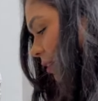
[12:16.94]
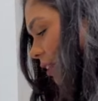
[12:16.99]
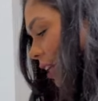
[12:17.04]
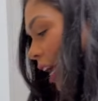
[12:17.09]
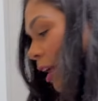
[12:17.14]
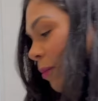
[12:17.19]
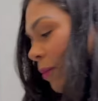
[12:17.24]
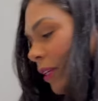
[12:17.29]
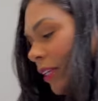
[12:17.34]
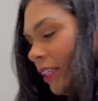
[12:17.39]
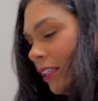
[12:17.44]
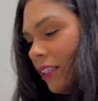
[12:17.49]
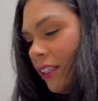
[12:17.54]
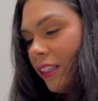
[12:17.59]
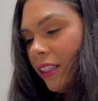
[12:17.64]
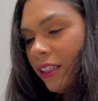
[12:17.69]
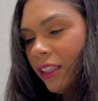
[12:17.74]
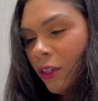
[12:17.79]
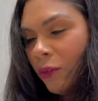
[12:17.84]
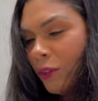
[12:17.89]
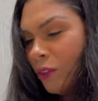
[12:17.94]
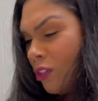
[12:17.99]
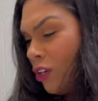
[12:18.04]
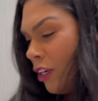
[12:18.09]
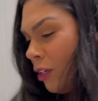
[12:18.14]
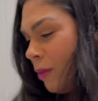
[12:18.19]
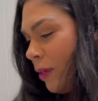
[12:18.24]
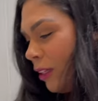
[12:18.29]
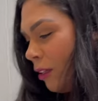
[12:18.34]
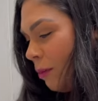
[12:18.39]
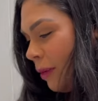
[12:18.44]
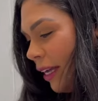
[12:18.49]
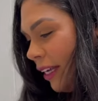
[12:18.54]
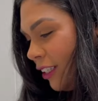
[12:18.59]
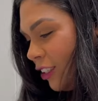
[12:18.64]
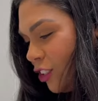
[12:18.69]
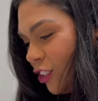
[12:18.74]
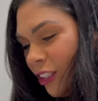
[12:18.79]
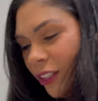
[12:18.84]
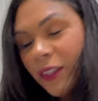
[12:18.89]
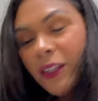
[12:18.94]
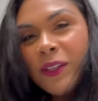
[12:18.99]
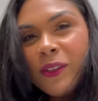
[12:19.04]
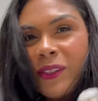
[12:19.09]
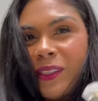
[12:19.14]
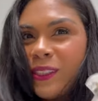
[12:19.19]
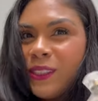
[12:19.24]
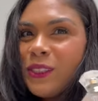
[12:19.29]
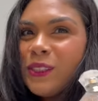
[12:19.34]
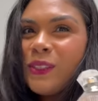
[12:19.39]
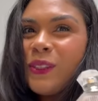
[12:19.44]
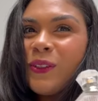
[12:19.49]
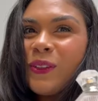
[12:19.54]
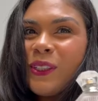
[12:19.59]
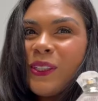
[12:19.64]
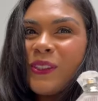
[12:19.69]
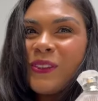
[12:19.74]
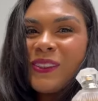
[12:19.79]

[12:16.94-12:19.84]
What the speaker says: let's smell this. Can we talk about the packaging though? This is so cute.